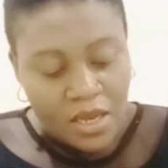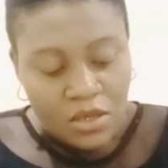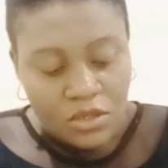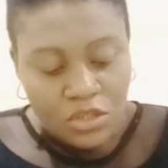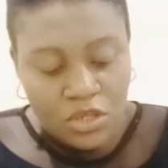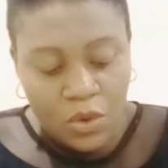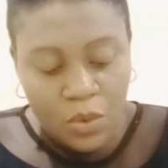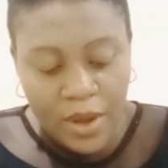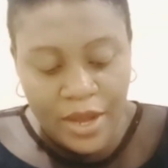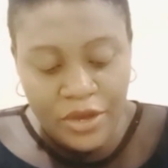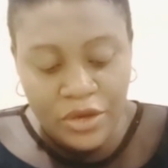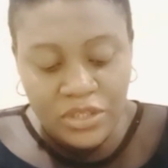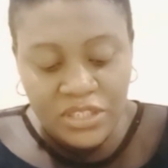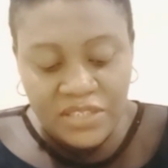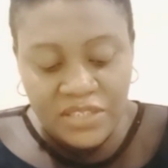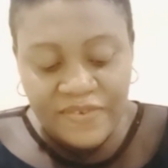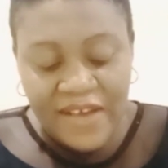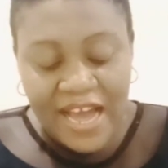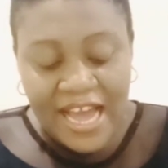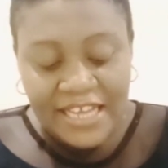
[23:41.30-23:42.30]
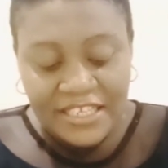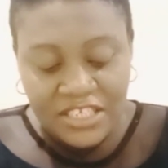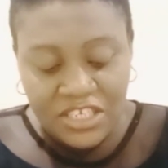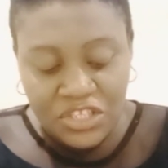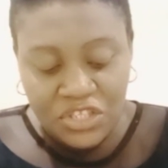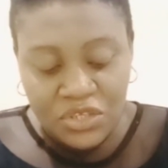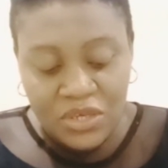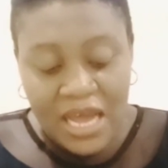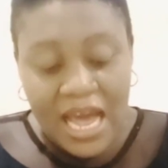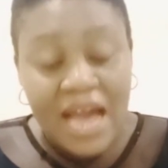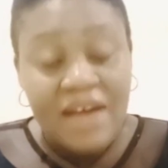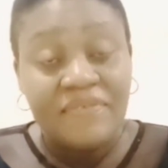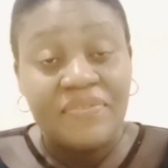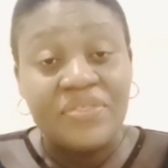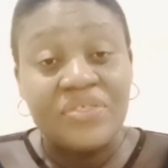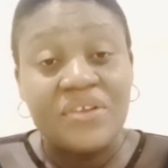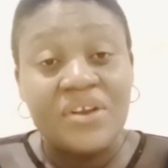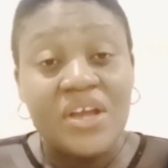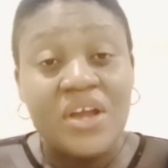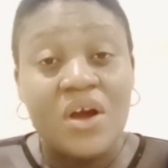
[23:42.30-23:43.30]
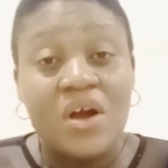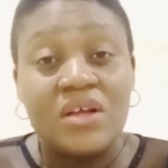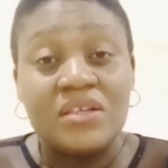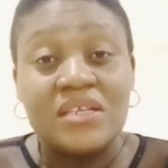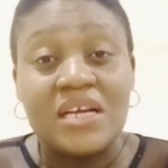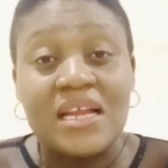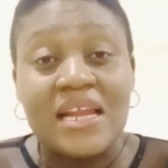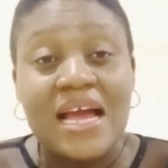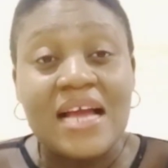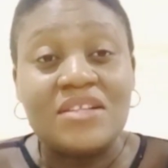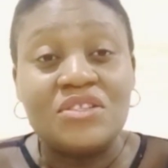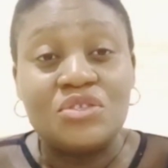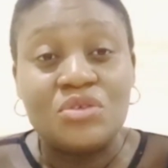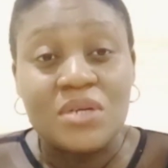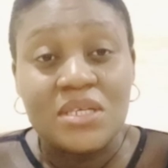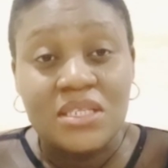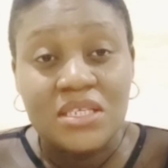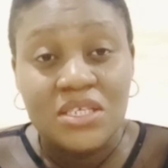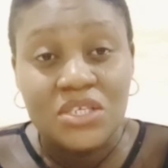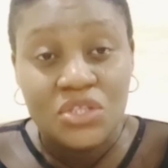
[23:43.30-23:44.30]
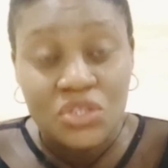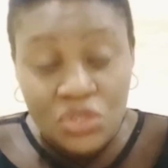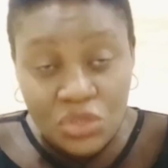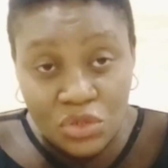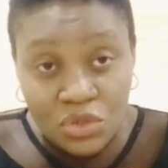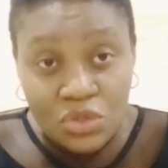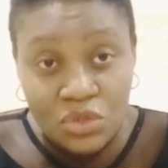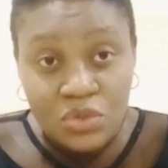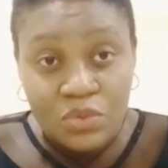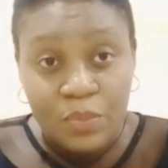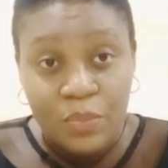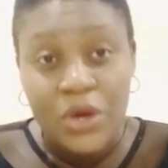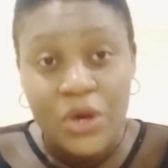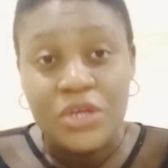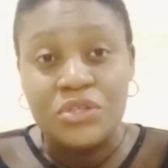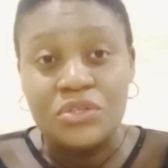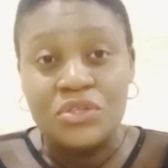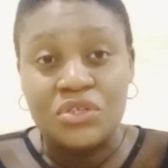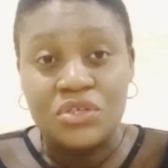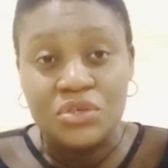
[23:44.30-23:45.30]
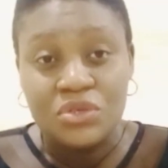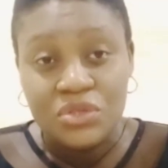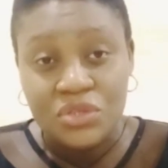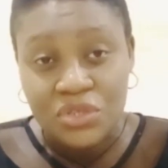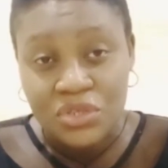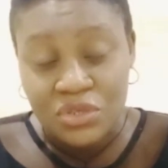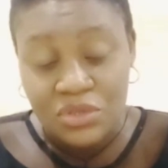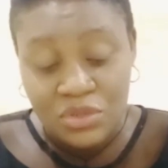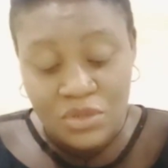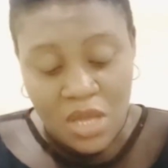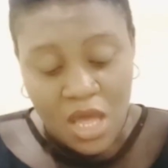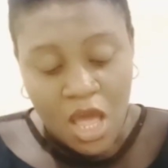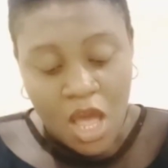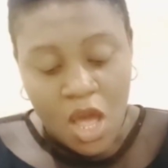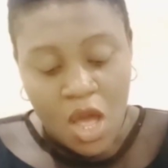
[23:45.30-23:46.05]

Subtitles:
So when you divide it, you have 322.22,